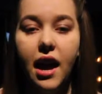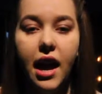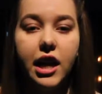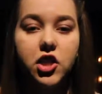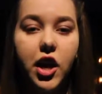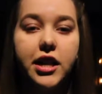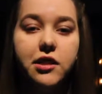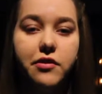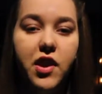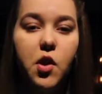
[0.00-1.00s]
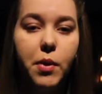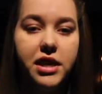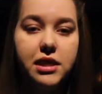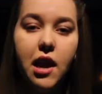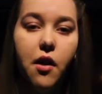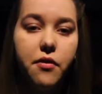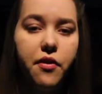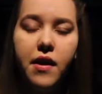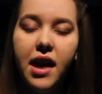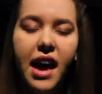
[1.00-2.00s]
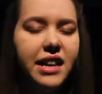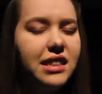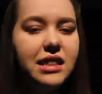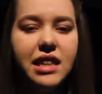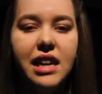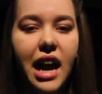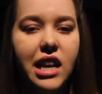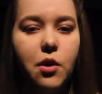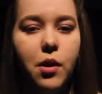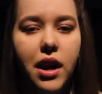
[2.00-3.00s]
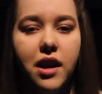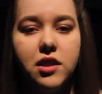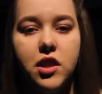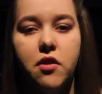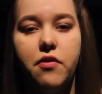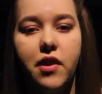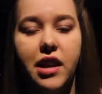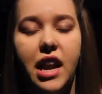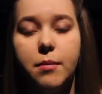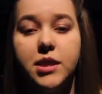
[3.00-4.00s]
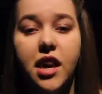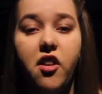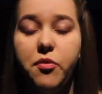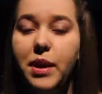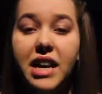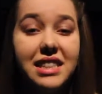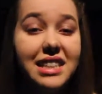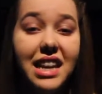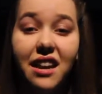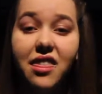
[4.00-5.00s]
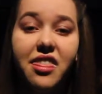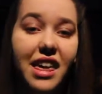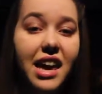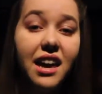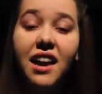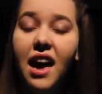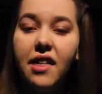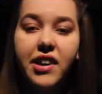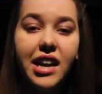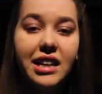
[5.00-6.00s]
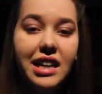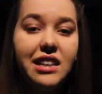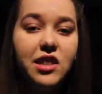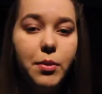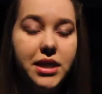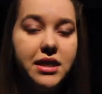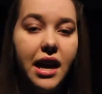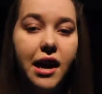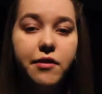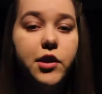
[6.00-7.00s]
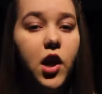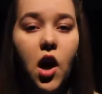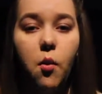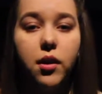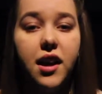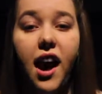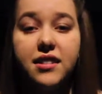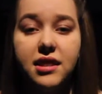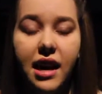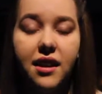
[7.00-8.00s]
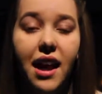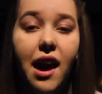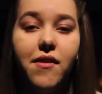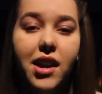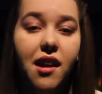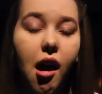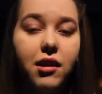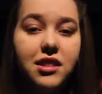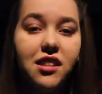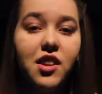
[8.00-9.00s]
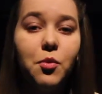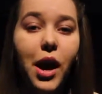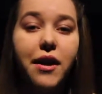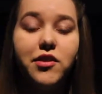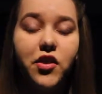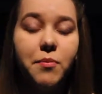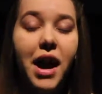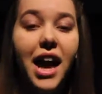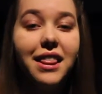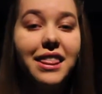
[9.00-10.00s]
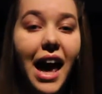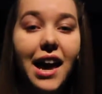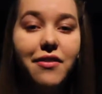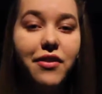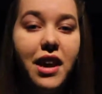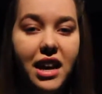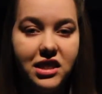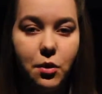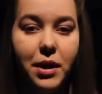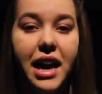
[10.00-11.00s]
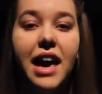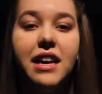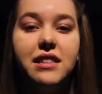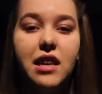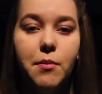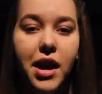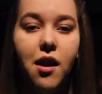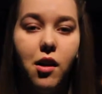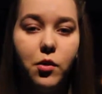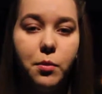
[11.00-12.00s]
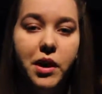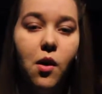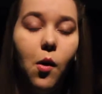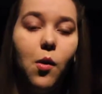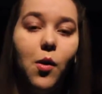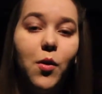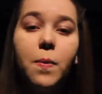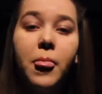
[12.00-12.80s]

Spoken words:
and tried to fill it myself and didn't think anyone else could fill it himself because I didn't think that I needed to be saved. While God sat in heaven and constantly raved for my life to be His, that my heart would be whole,